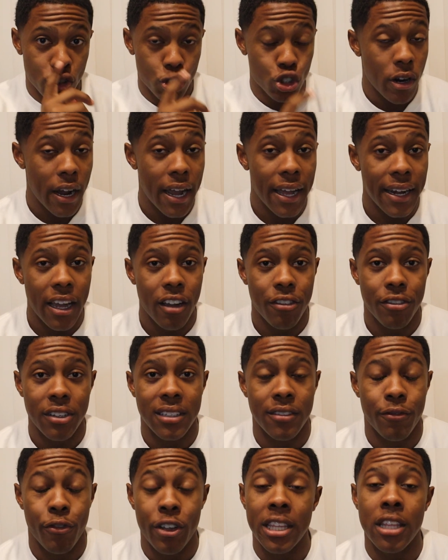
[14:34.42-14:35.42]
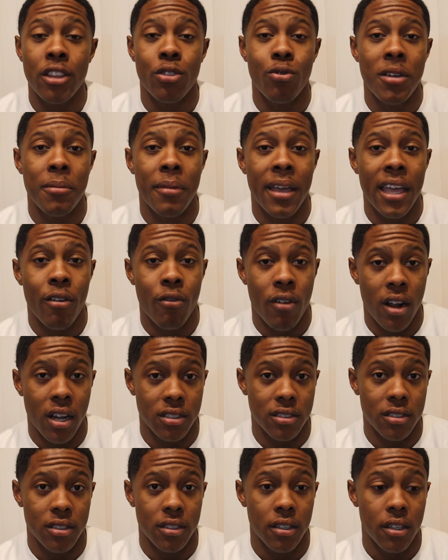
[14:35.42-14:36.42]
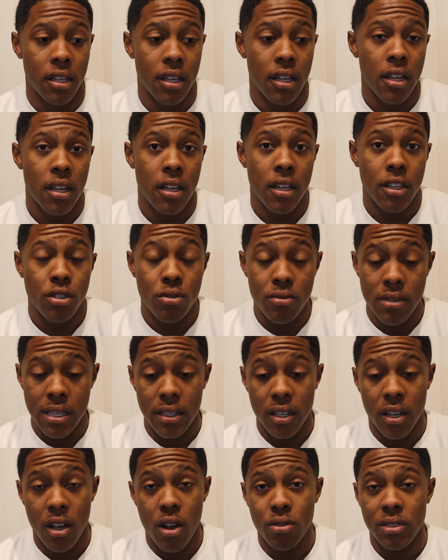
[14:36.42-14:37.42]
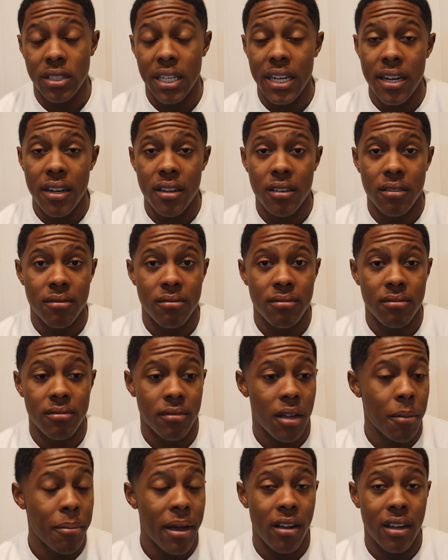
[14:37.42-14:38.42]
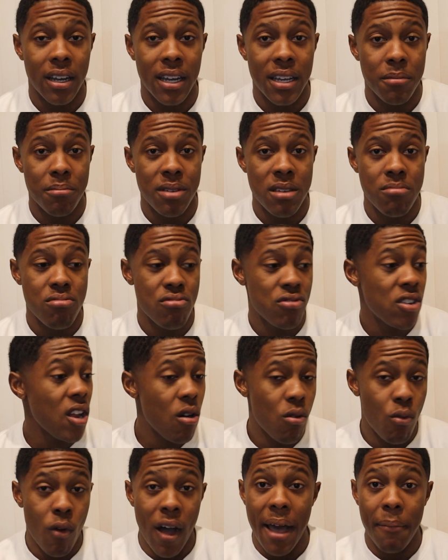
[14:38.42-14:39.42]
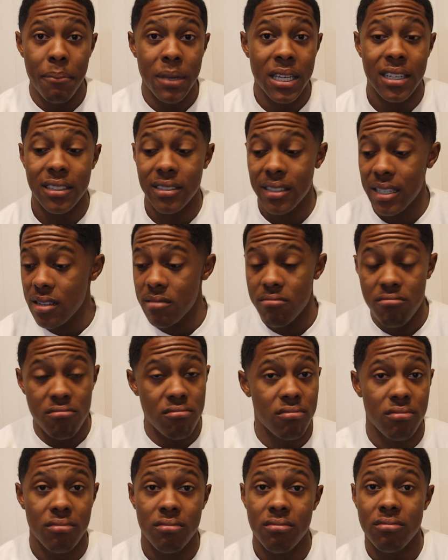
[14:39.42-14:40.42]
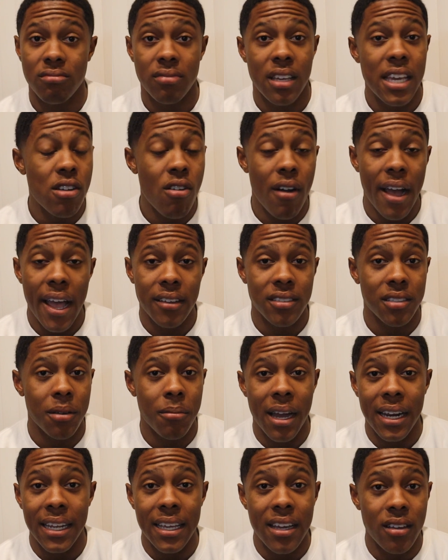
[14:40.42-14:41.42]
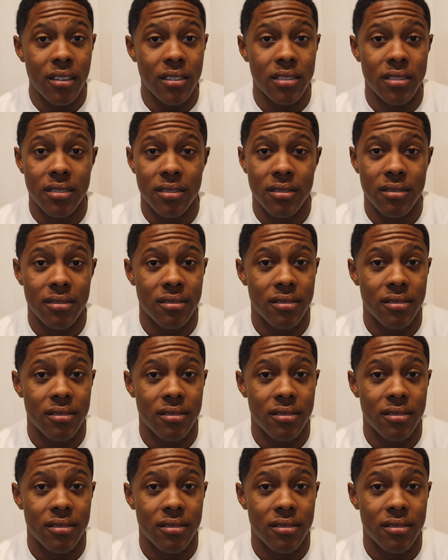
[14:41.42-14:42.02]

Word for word: trying out for the 53 man roster. You think the coach care about cutting people? No, why? Because he he gonna have somebody else.